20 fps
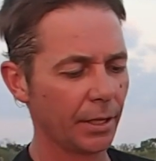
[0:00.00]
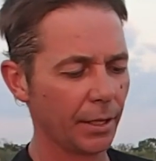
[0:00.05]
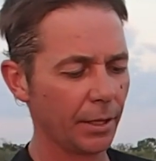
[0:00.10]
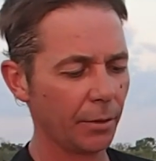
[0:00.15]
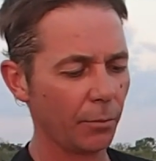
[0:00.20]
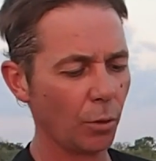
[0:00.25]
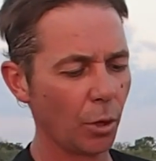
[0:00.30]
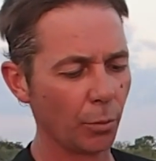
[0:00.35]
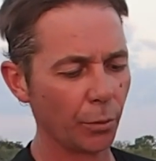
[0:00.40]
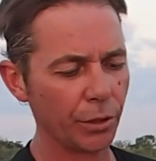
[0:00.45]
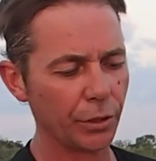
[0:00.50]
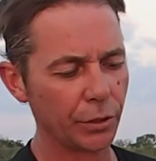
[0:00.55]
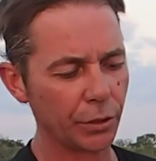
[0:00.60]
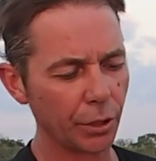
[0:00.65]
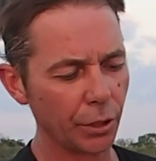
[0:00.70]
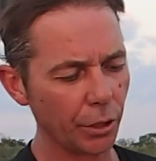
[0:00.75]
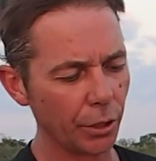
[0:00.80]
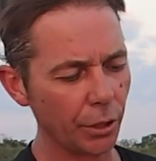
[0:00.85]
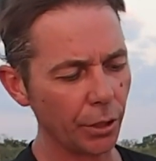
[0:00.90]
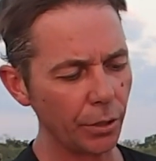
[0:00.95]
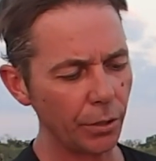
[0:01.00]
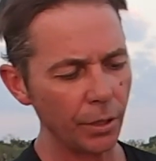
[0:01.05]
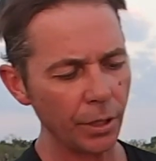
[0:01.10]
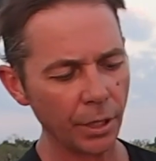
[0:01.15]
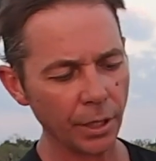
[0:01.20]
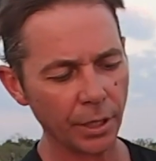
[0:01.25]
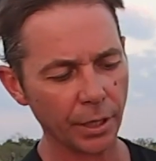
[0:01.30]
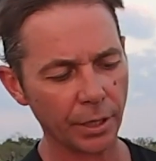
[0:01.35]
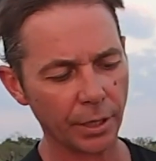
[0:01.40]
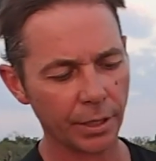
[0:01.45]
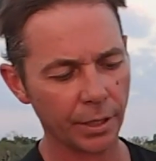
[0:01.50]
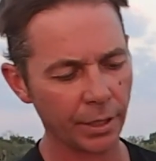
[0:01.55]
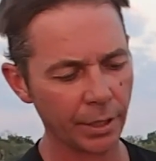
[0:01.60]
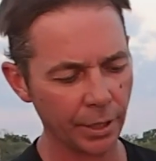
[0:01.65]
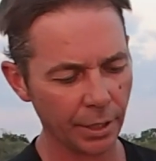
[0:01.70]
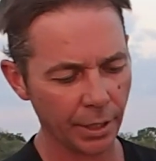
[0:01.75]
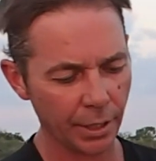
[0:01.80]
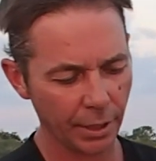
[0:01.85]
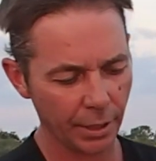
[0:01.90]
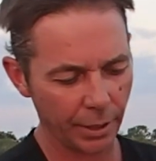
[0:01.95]
What we do
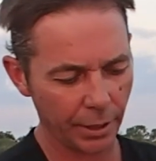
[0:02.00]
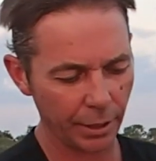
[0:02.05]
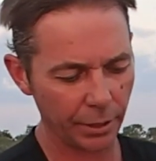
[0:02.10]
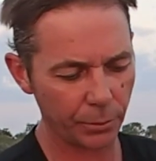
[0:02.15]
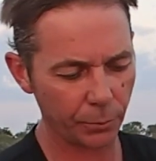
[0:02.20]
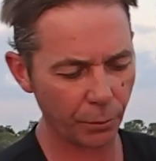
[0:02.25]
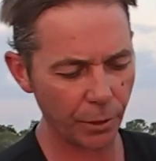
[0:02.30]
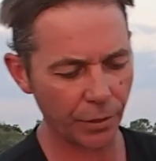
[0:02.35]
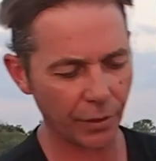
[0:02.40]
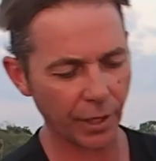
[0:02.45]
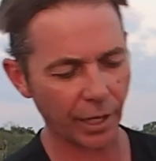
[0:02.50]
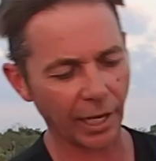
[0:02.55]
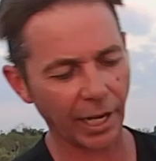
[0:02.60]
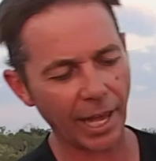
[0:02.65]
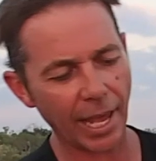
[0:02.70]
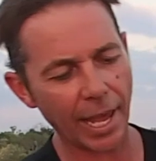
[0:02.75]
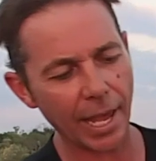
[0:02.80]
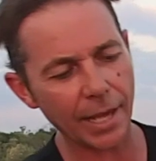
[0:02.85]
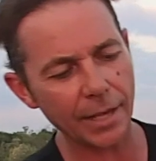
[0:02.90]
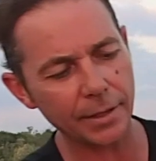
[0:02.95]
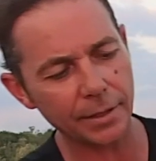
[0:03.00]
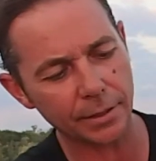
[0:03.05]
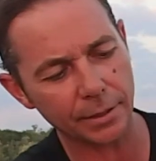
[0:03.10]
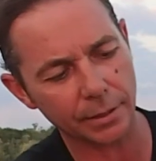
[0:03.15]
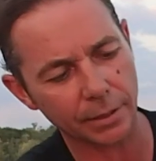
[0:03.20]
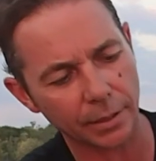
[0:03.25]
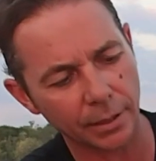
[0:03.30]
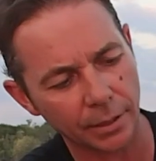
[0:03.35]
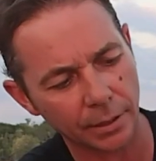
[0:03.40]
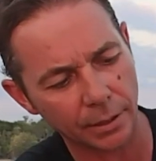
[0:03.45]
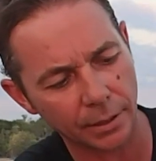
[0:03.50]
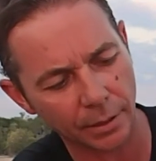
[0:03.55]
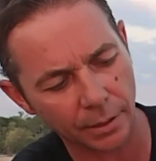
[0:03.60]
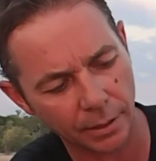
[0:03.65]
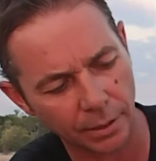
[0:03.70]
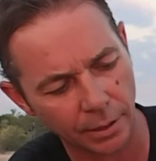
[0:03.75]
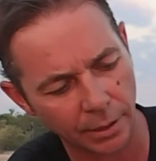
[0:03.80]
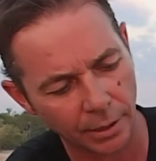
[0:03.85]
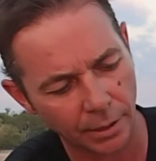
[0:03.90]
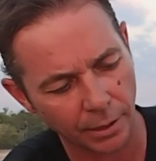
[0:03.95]
is with the legs,
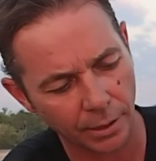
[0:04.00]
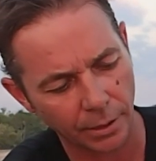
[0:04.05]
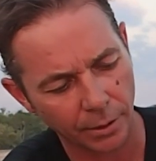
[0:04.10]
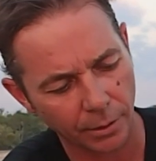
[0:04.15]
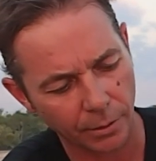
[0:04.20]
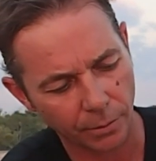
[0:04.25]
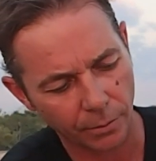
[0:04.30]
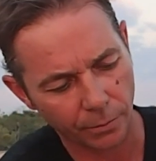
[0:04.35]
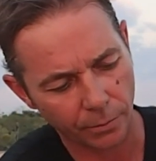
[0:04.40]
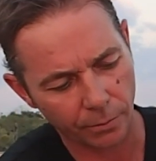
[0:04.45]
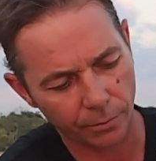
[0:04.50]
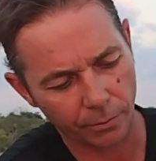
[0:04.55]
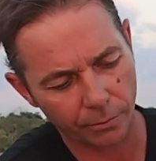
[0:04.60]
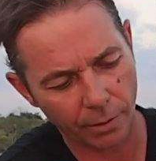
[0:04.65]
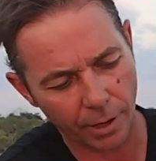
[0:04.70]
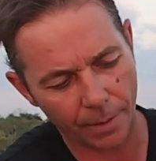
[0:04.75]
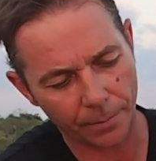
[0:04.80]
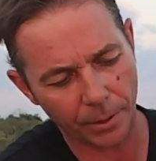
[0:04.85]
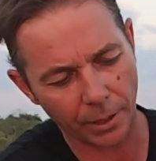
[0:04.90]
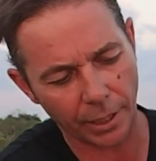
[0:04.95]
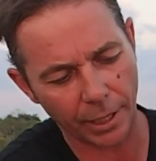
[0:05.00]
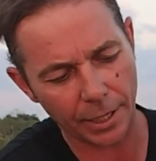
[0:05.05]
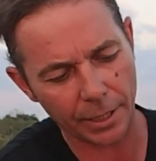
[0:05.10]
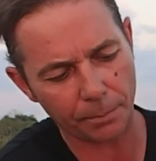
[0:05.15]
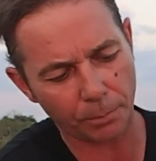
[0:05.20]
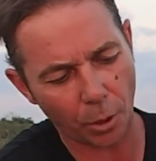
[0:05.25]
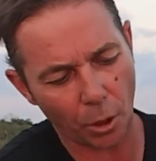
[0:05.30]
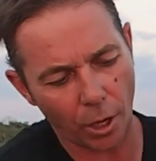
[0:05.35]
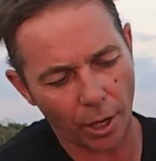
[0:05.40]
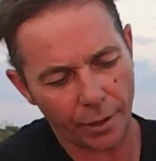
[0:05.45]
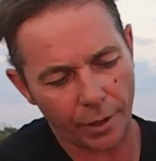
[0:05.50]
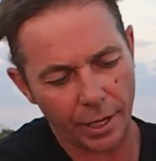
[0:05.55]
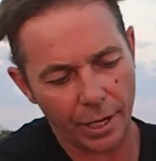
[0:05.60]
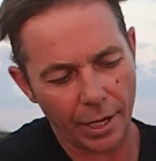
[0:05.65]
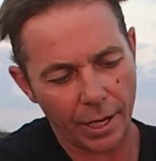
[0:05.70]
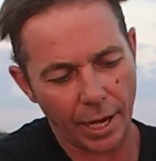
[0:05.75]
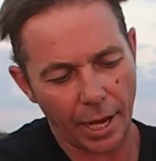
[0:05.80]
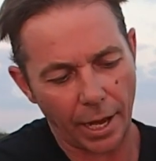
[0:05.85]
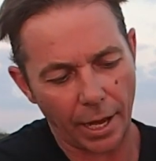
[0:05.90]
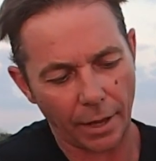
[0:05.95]
grab the leg by
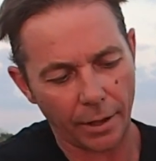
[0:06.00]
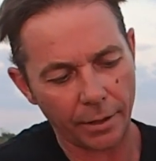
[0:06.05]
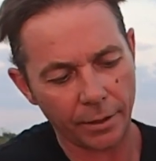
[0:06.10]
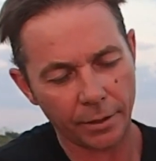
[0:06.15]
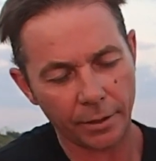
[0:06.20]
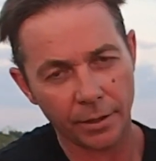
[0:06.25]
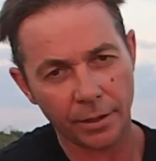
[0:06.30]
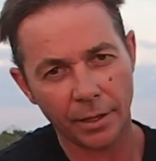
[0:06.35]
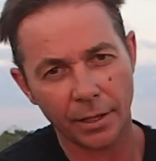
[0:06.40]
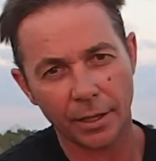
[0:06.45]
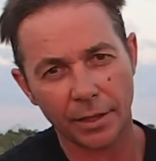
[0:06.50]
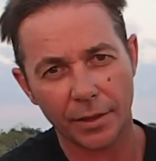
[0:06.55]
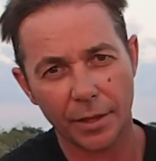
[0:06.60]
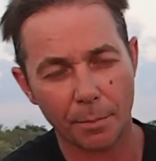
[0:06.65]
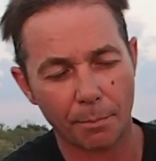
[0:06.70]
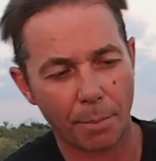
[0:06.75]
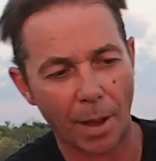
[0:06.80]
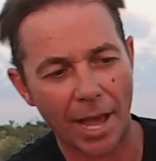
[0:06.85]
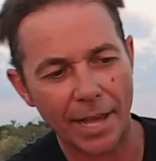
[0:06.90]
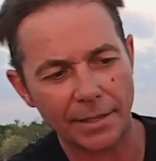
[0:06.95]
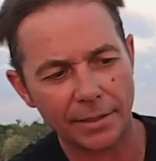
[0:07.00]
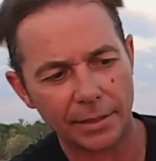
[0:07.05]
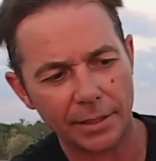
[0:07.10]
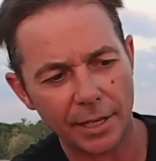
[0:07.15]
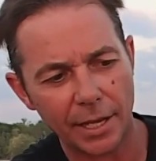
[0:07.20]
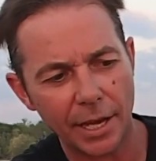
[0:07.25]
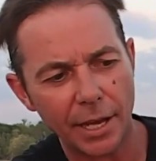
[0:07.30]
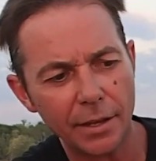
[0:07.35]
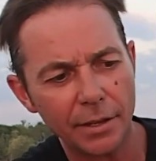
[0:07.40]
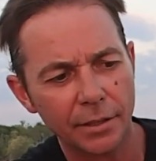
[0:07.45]
the base here,